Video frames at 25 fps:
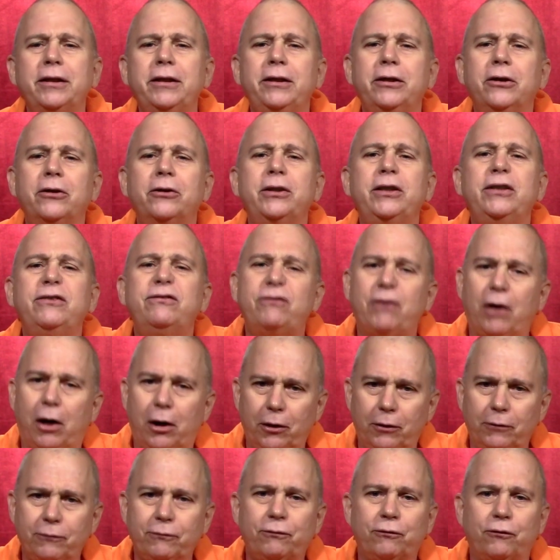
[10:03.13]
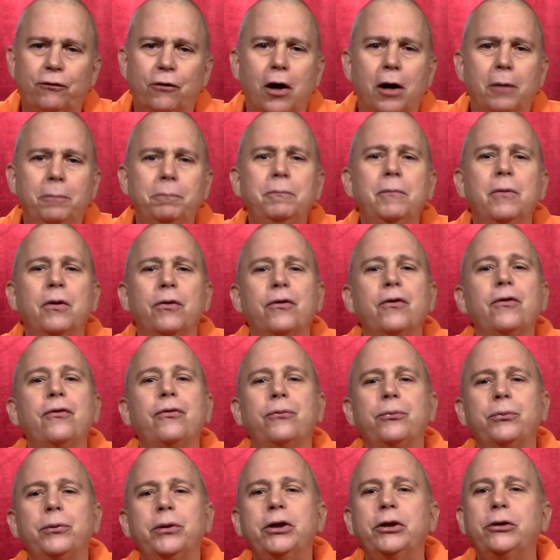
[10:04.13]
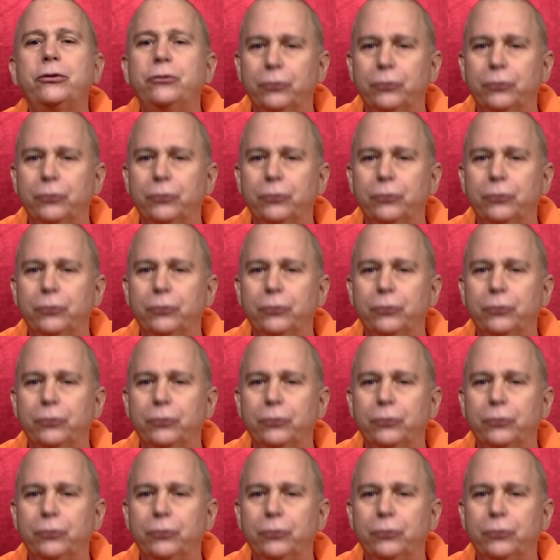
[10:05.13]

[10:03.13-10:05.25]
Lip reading: here evolved from the three